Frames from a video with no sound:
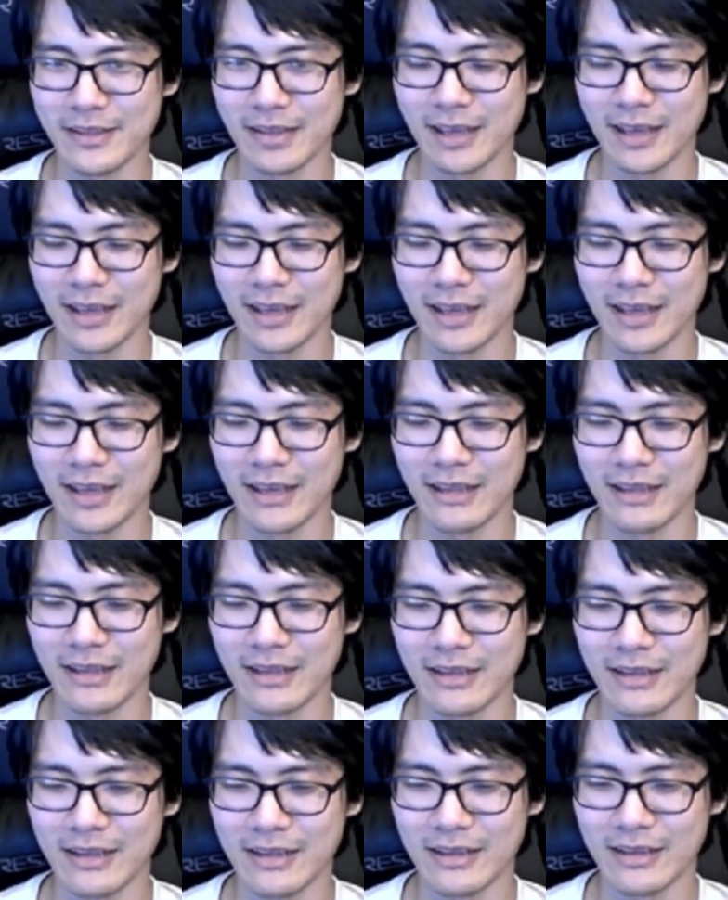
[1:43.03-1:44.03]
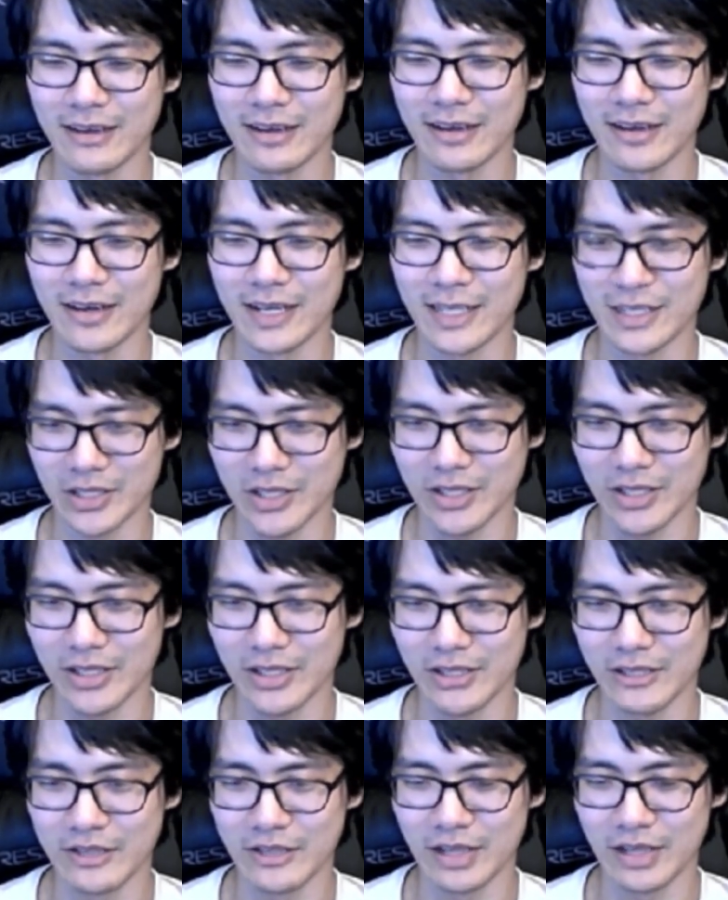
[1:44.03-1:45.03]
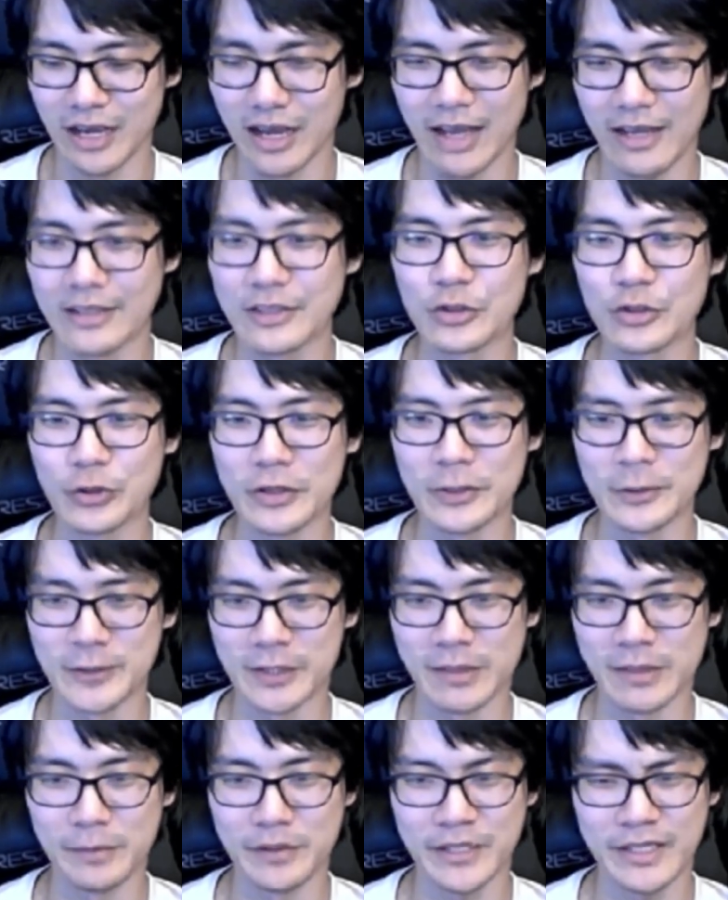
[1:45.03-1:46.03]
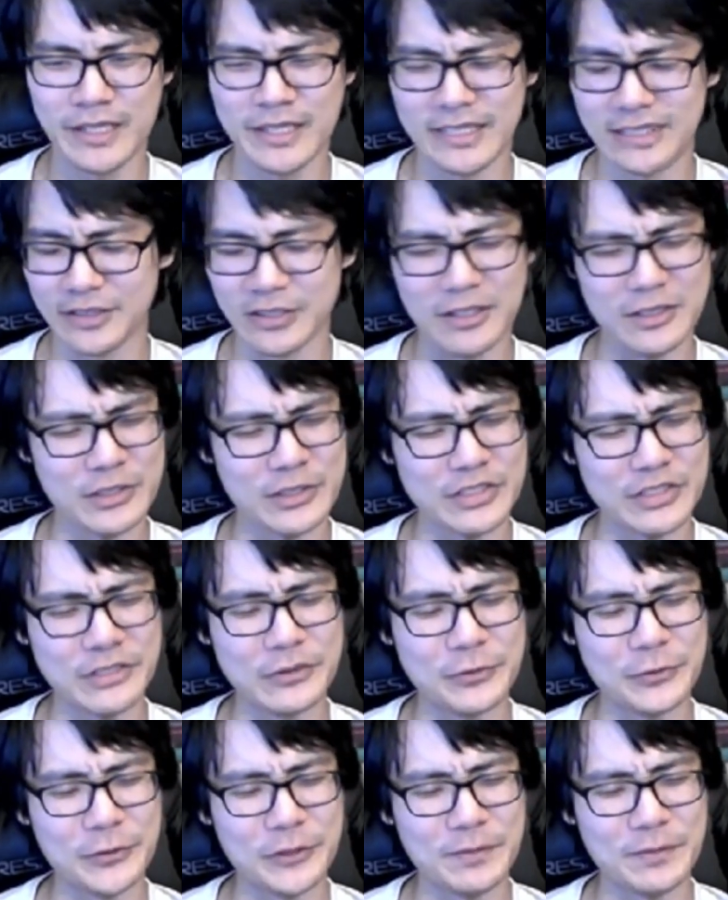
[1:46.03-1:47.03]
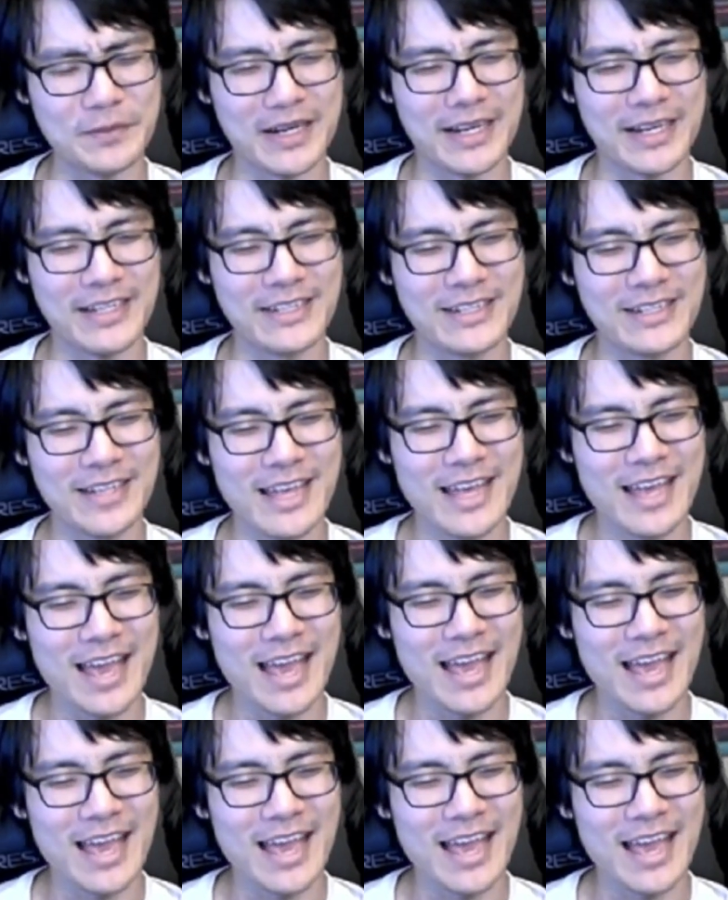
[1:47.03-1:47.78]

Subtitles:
and I thought I enjoyed her company. I thought she enjoyed mine.